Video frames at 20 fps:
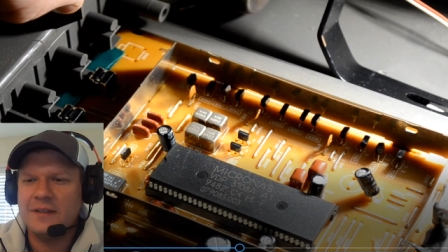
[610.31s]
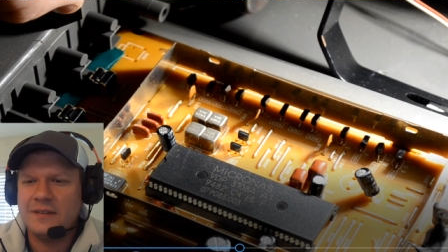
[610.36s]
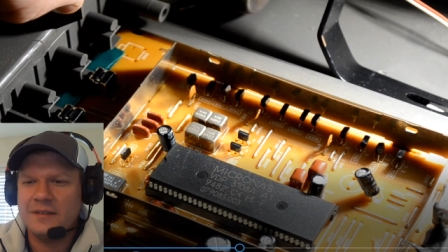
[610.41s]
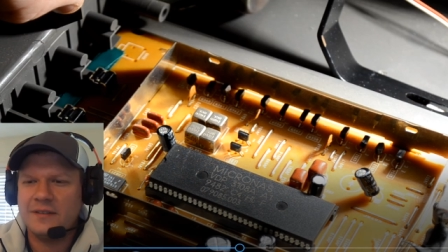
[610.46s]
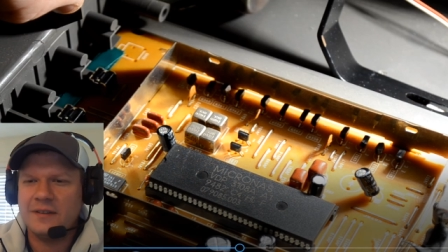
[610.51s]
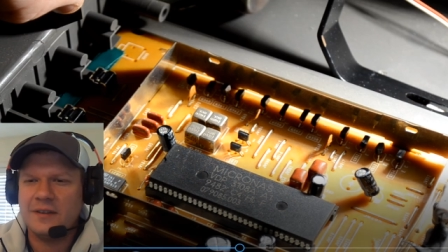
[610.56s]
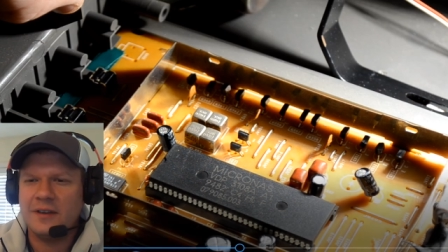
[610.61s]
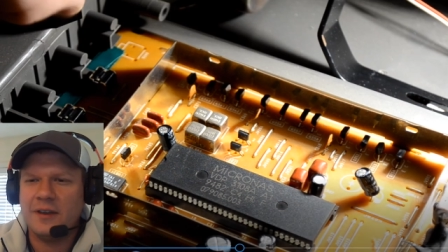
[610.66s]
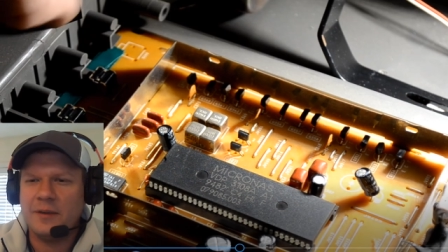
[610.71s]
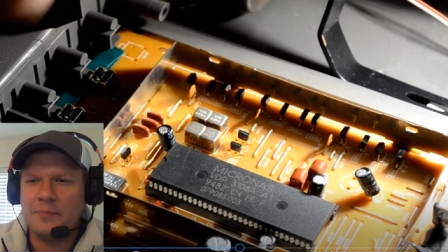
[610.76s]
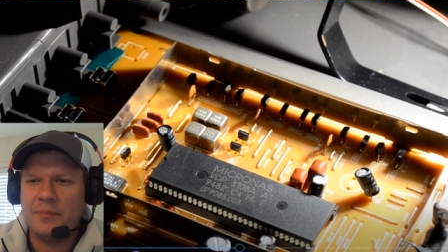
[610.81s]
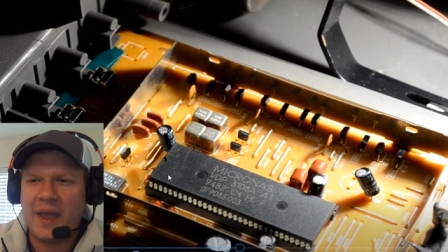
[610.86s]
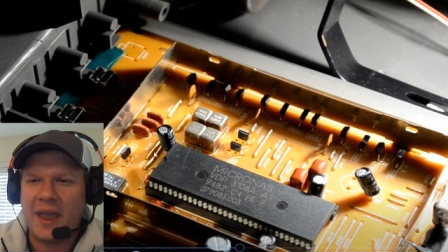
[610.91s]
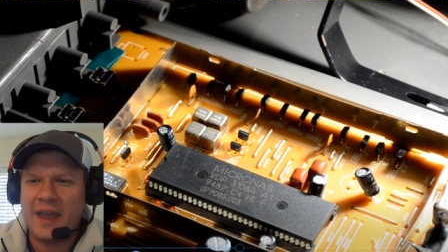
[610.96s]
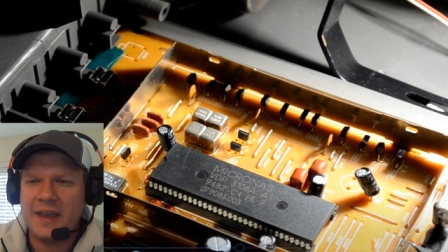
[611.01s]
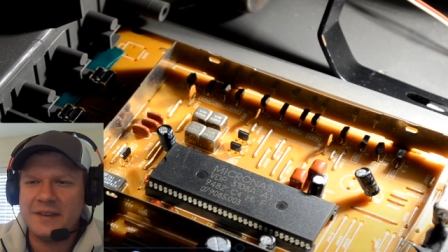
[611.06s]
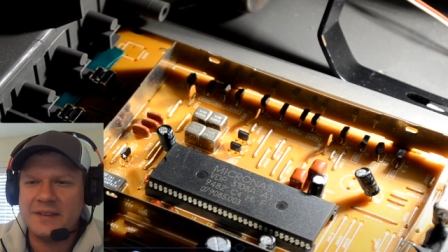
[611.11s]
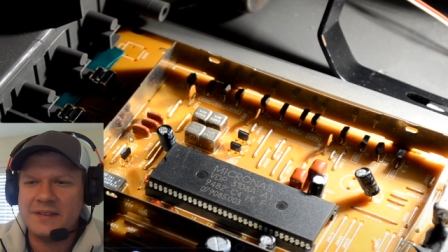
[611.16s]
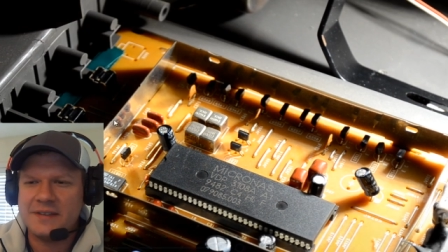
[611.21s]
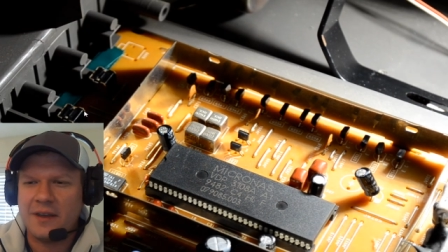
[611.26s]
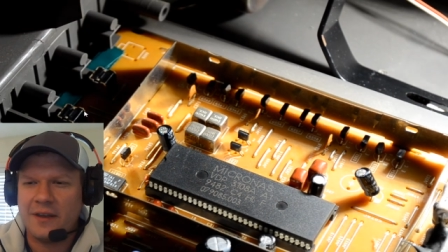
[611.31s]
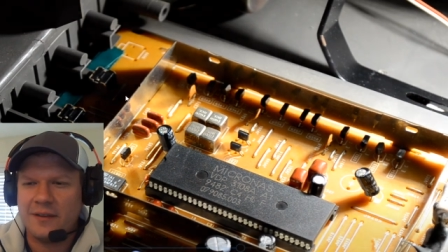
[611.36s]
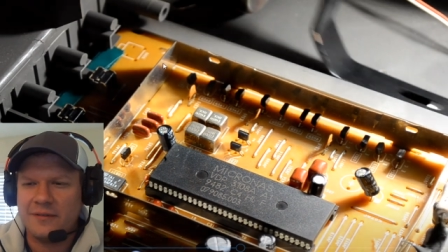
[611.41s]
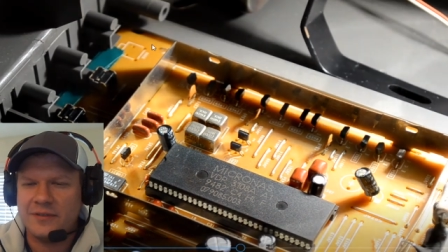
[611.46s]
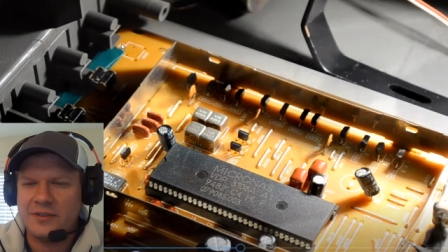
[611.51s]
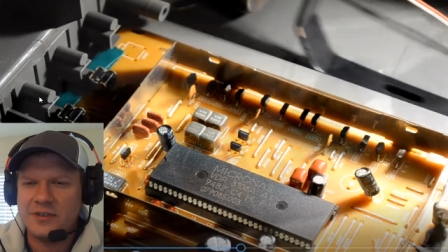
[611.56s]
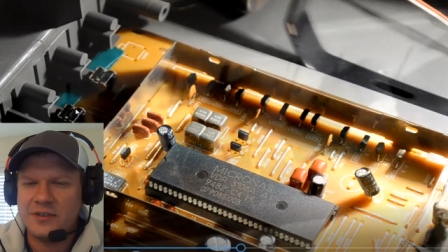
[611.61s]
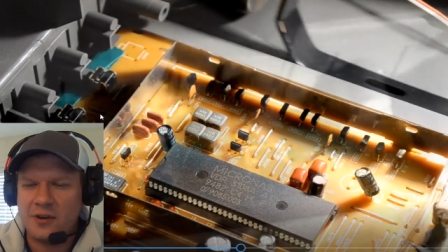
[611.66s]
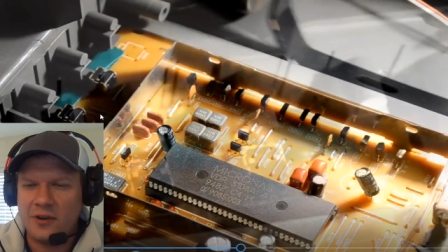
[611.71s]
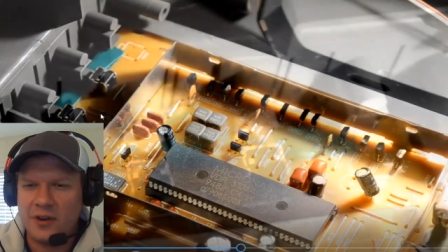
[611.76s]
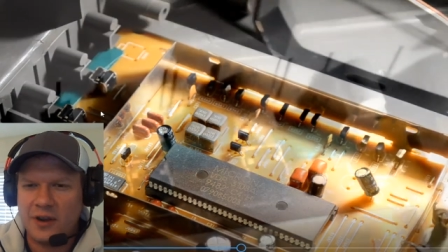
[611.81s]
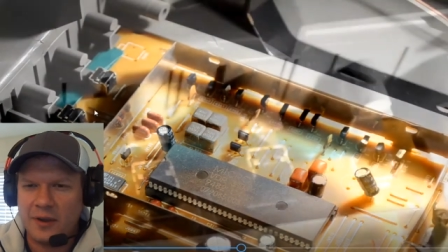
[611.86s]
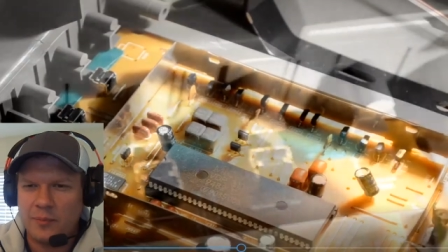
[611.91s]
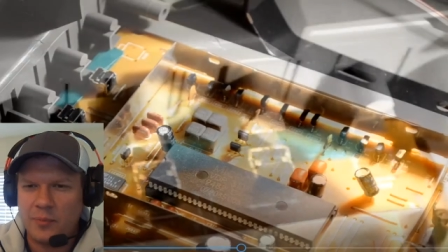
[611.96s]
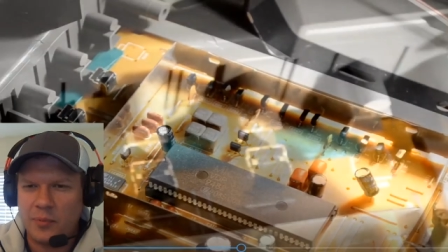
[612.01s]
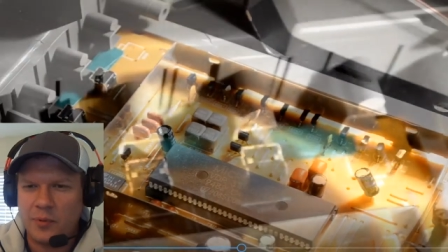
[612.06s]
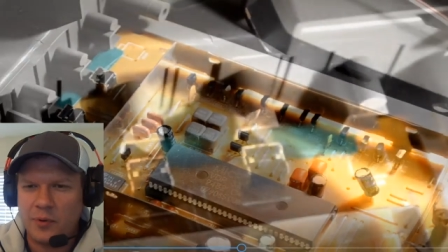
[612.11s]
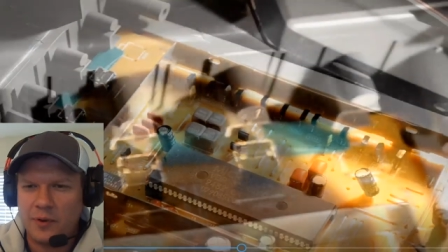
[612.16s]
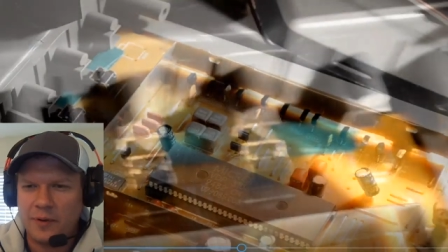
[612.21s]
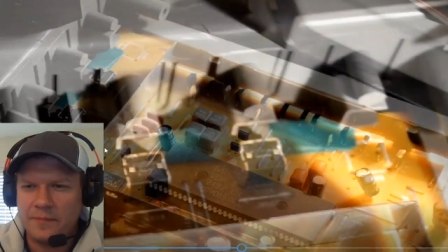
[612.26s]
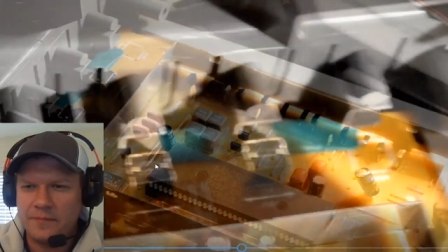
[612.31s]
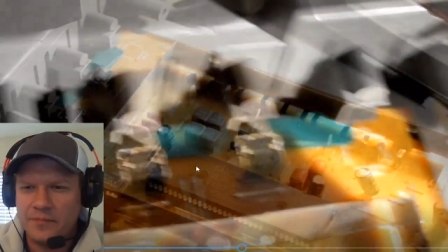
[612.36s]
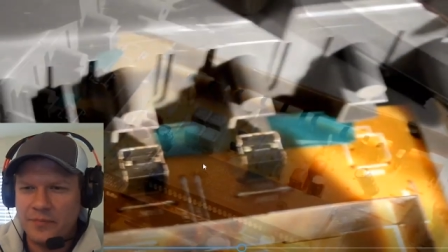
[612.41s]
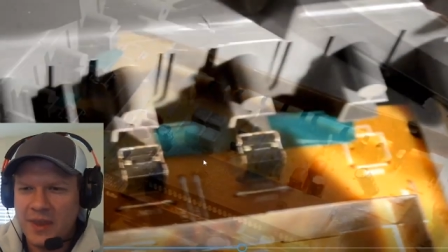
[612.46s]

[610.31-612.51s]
the base of the circuit board.